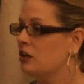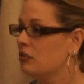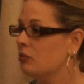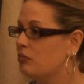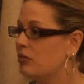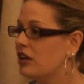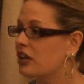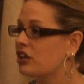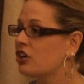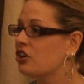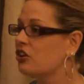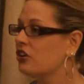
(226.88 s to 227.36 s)

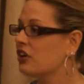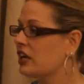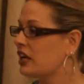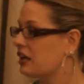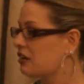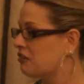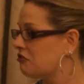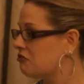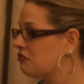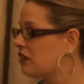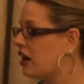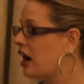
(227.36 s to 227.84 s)
bickering
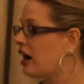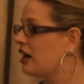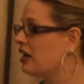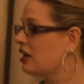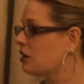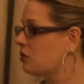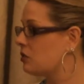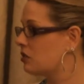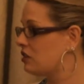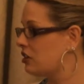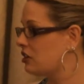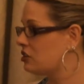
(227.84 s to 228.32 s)
and
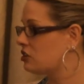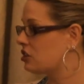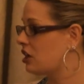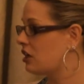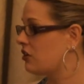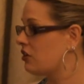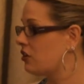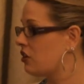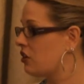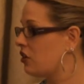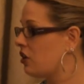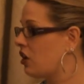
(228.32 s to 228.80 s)
fighting with each
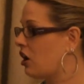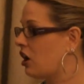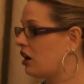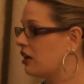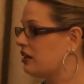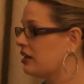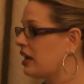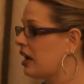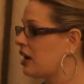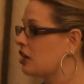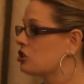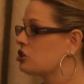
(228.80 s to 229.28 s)
other
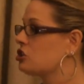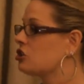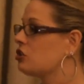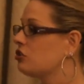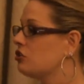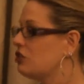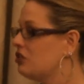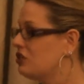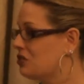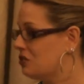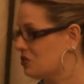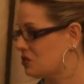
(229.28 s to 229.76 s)
on national
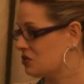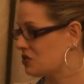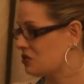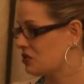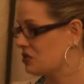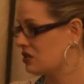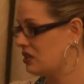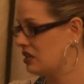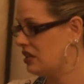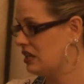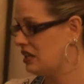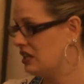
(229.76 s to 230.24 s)
news.
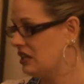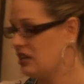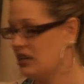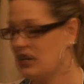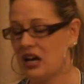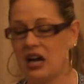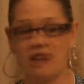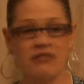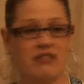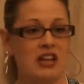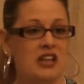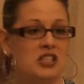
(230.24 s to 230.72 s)

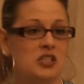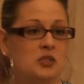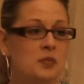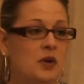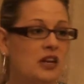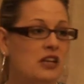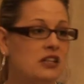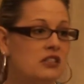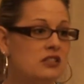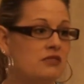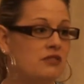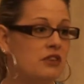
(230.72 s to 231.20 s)
And they
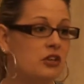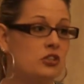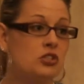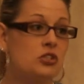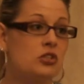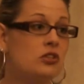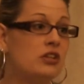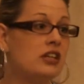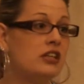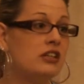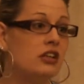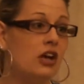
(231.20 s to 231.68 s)
spend
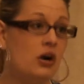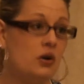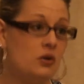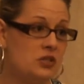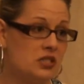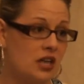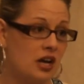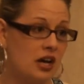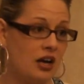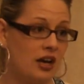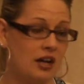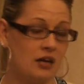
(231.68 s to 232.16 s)
virtually no
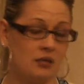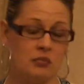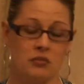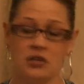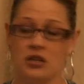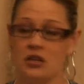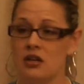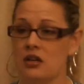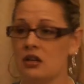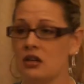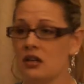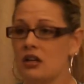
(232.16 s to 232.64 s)
time
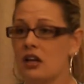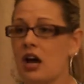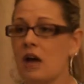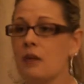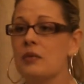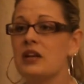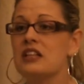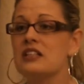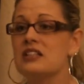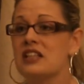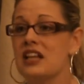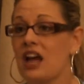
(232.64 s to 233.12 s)

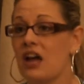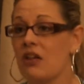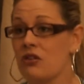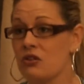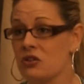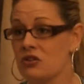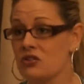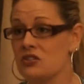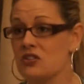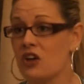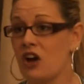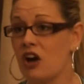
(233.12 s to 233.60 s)
coming together
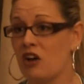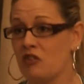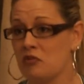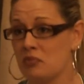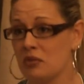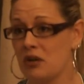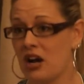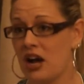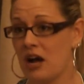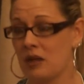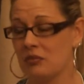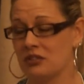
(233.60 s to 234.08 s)
to solve
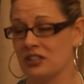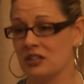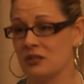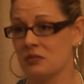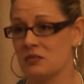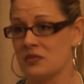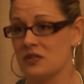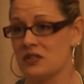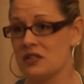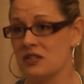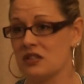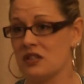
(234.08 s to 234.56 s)

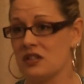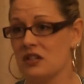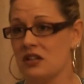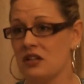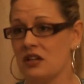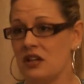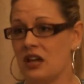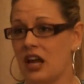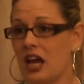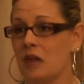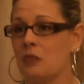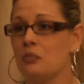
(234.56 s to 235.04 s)
problems
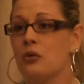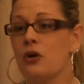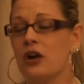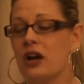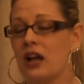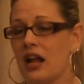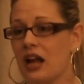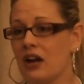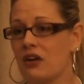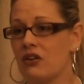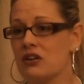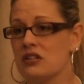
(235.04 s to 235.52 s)
and
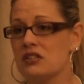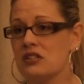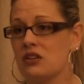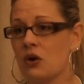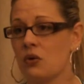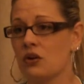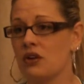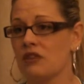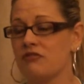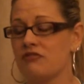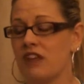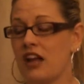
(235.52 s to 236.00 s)
put
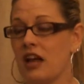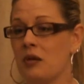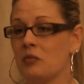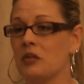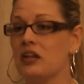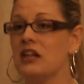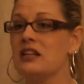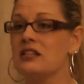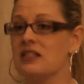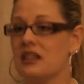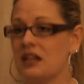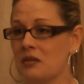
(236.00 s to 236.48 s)
Arizona
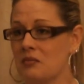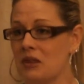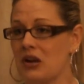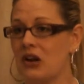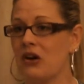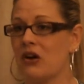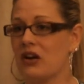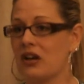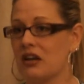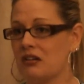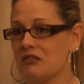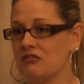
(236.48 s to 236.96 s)
families and
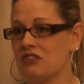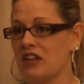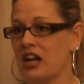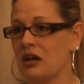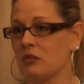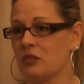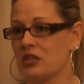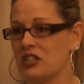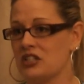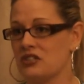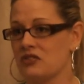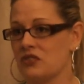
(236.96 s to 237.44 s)
American
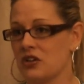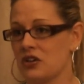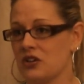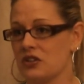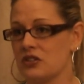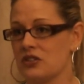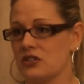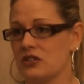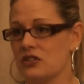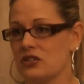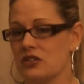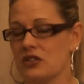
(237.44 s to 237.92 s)
families
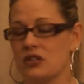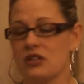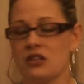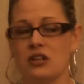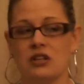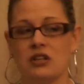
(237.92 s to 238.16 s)
first.